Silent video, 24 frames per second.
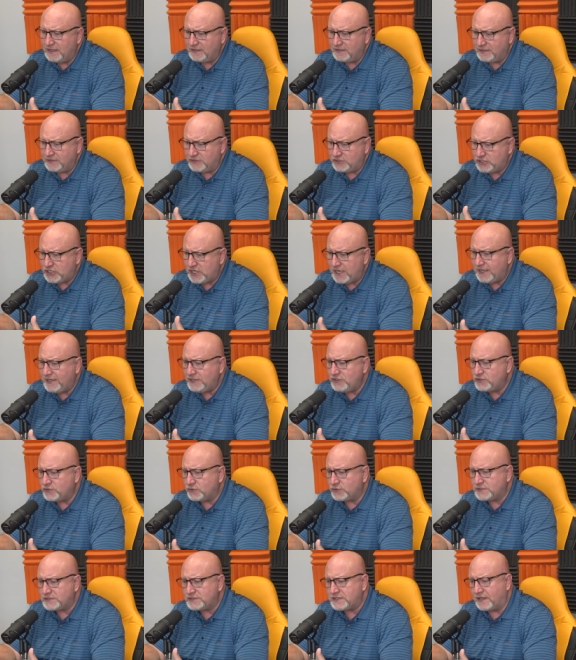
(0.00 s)
to change
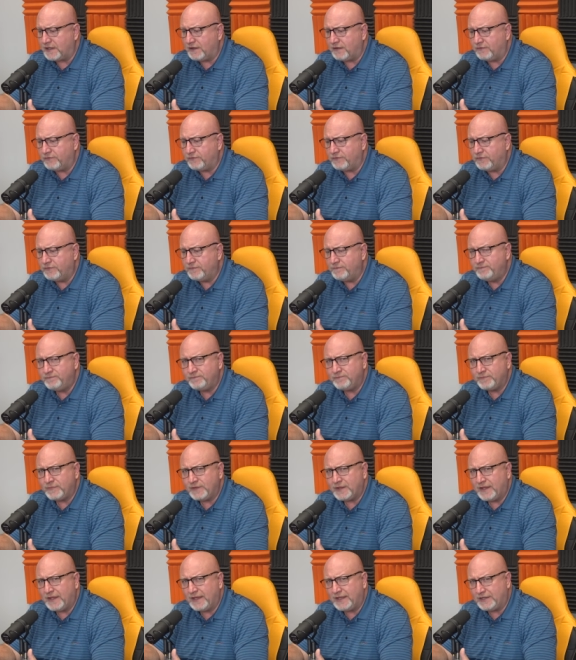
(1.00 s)
yourself
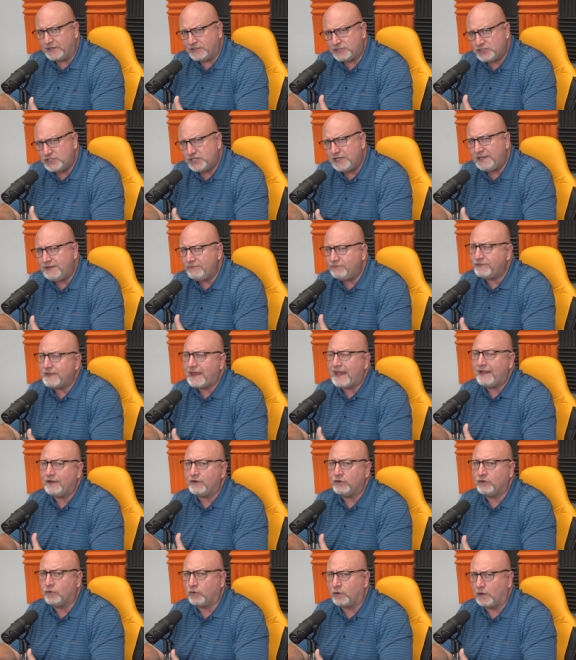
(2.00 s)
and achieve
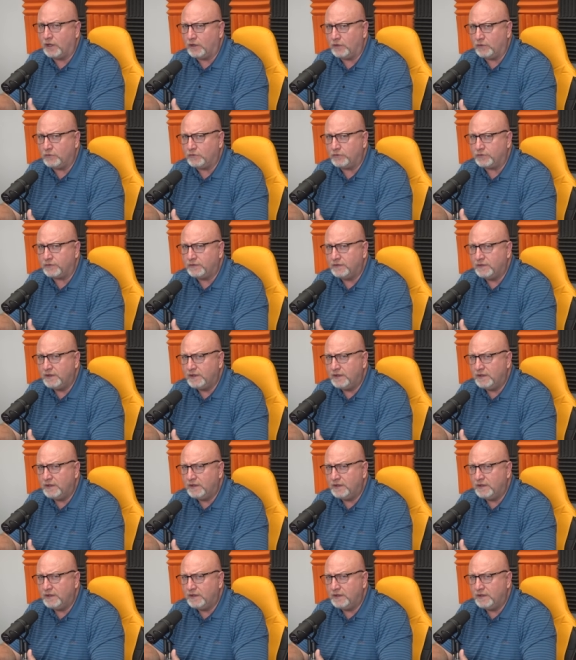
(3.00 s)
that growth,